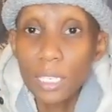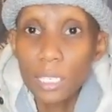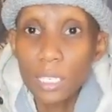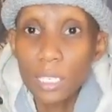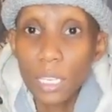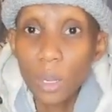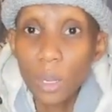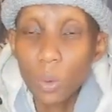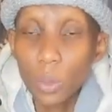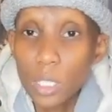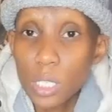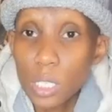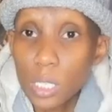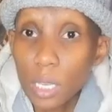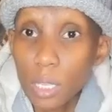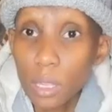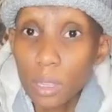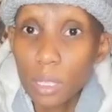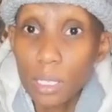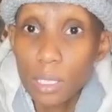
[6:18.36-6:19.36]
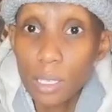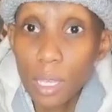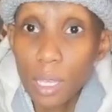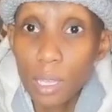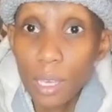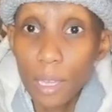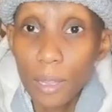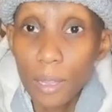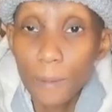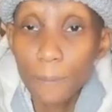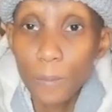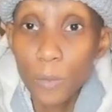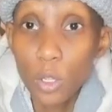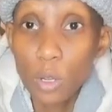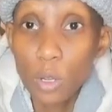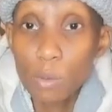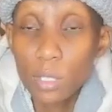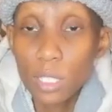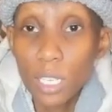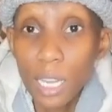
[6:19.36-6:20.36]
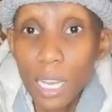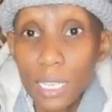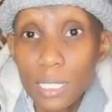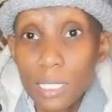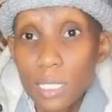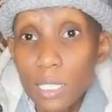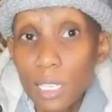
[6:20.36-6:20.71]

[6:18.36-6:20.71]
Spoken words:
easy equity and things like that. You know what I'm saying?